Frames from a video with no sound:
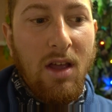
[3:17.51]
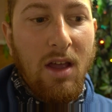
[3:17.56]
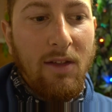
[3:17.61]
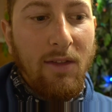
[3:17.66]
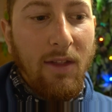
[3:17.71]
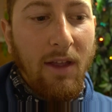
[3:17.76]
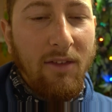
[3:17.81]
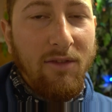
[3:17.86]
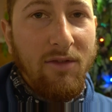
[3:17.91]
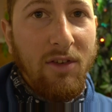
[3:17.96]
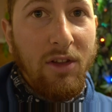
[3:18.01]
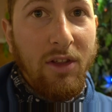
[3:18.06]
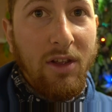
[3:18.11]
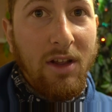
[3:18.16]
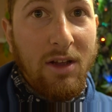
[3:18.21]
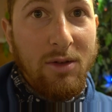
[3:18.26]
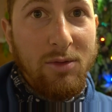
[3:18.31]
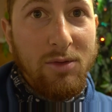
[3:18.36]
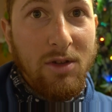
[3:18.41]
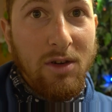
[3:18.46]
and like felt
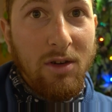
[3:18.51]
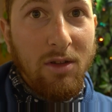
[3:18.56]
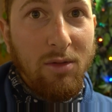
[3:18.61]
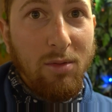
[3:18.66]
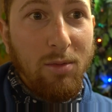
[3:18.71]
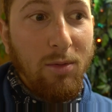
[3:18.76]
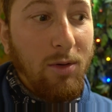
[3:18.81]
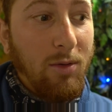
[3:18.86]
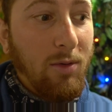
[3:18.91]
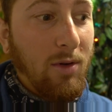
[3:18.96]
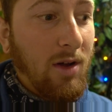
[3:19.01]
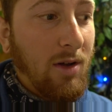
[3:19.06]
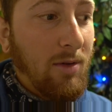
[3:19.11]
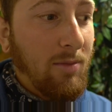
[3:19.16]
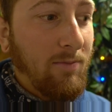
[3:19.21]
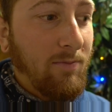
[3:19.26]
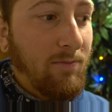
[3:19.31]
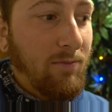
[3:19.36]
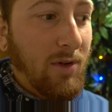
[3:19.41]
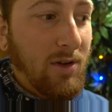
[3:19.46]
like I was gonna throw
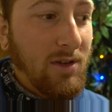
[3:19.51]
up.